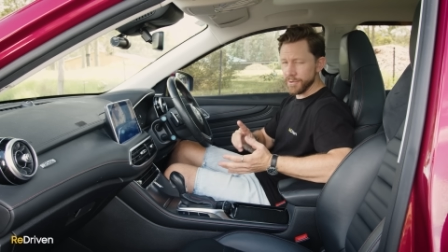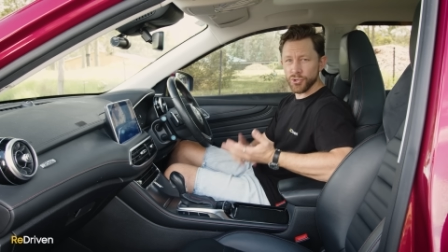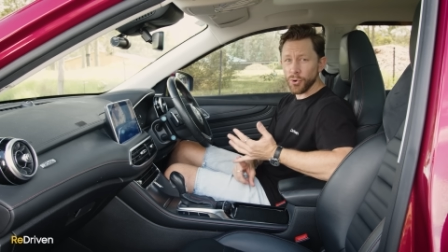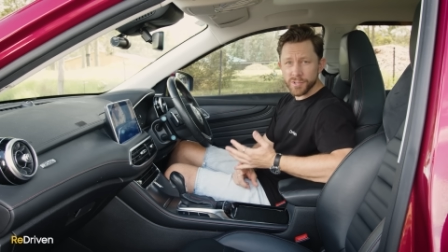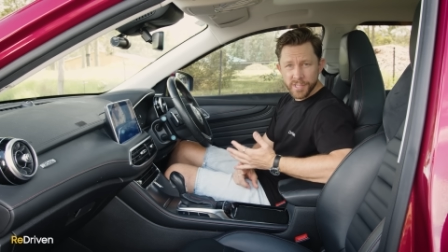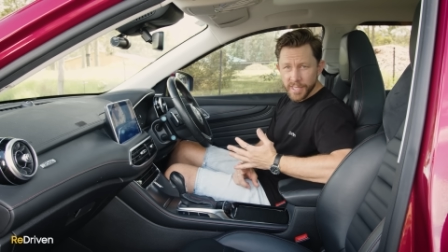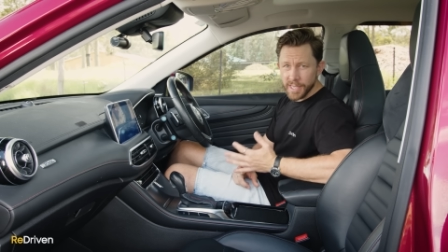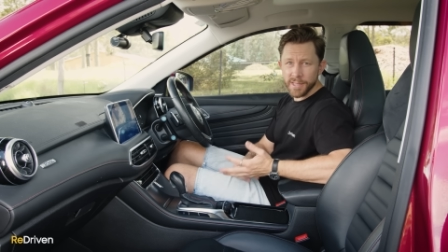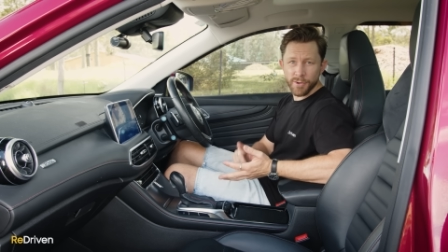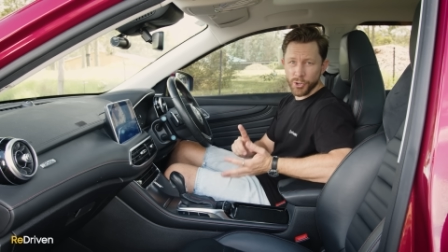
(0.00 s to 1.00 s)
are dogs in
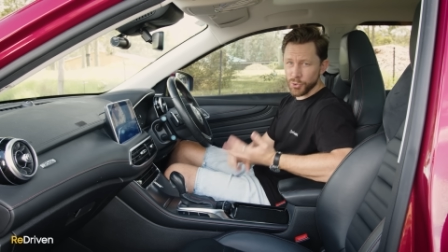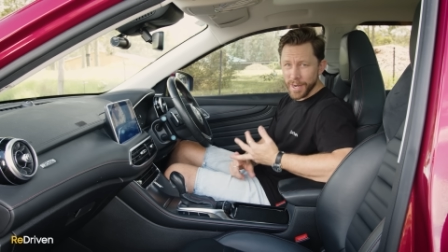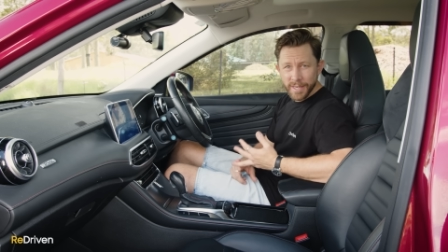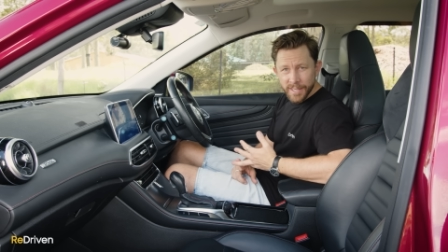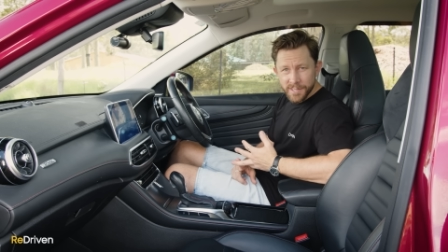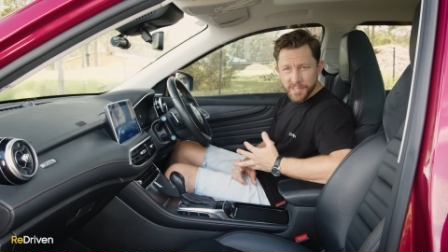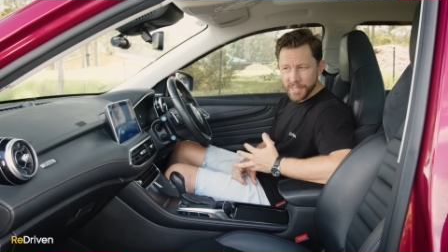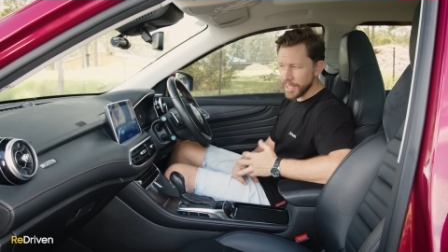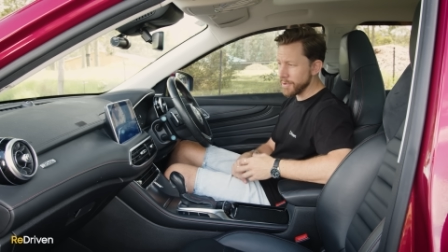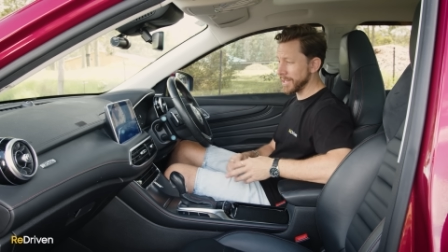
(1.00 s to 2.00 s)
here, there are grandkids
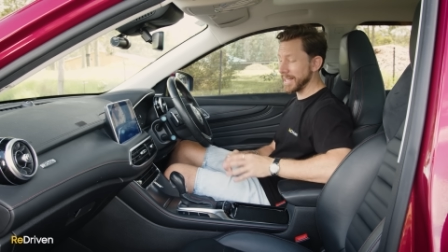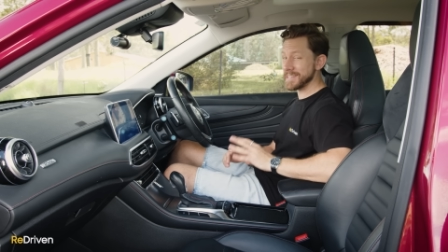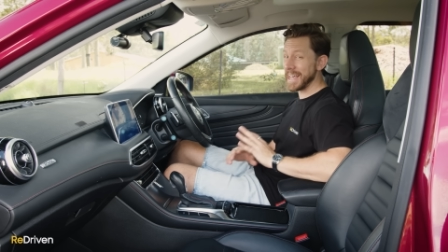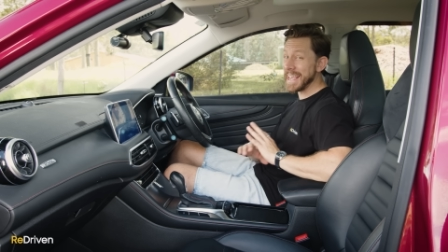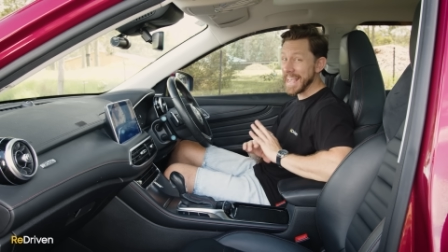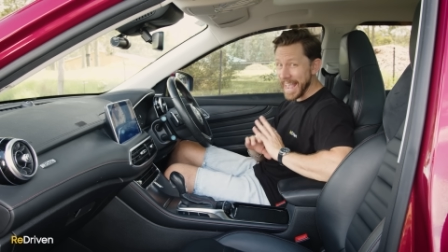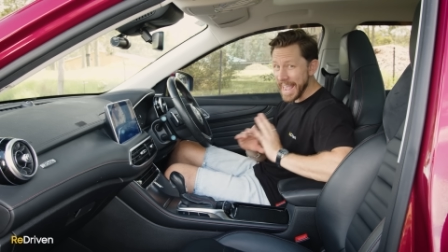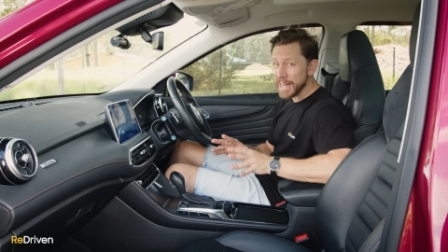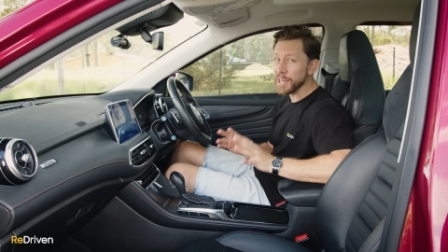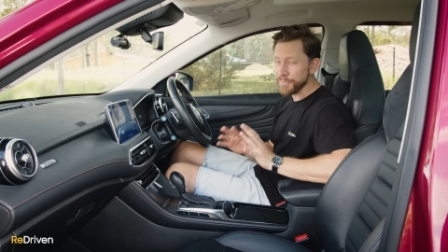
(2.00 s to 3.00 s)
in here. It gets a
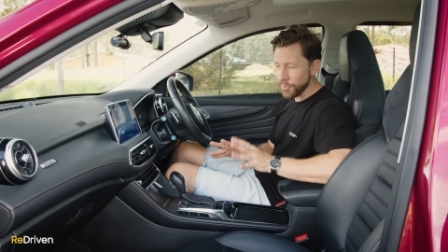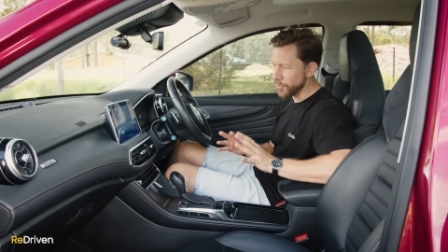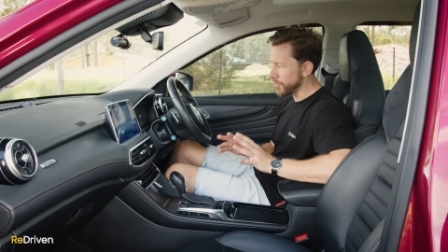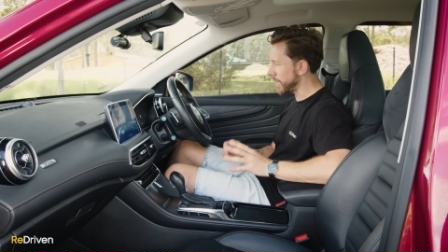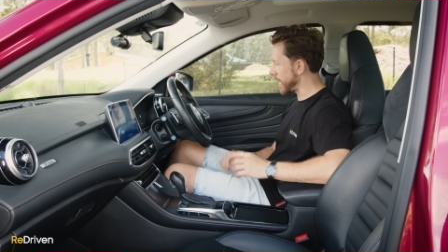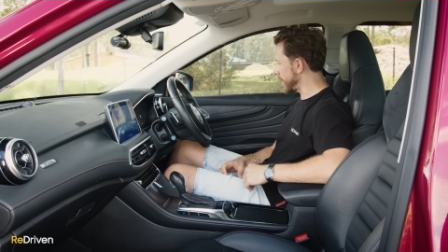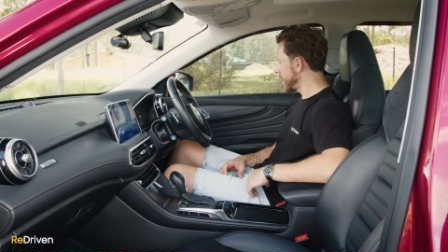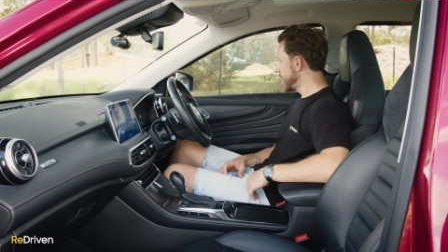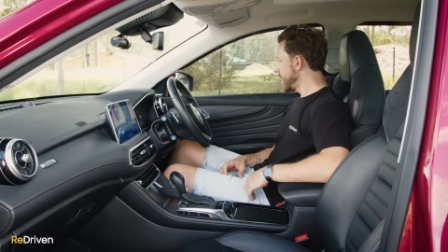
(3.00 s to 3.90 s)
hell of a workout.